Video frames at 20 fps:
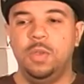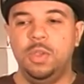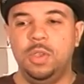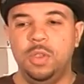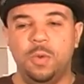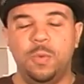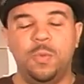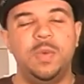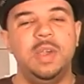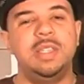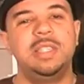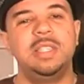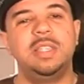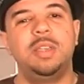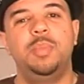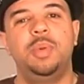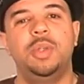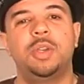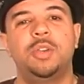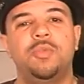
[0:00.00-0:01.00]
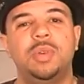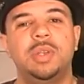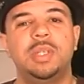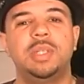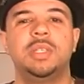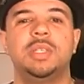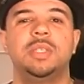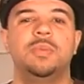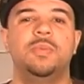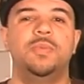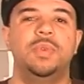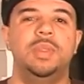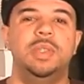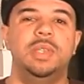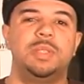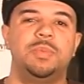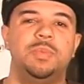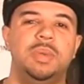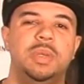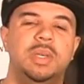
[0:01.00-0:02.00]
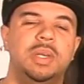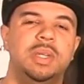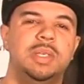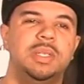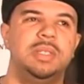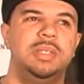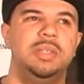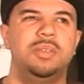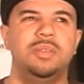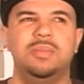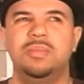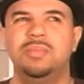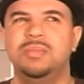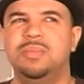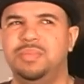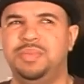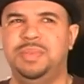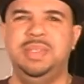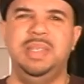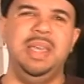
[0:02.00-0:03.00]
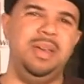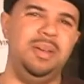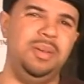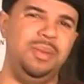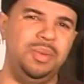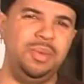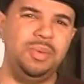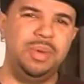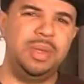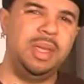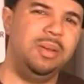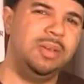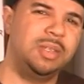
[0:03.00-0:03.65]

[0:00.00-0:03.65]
facing a bit of criticism for this because, sound, who cares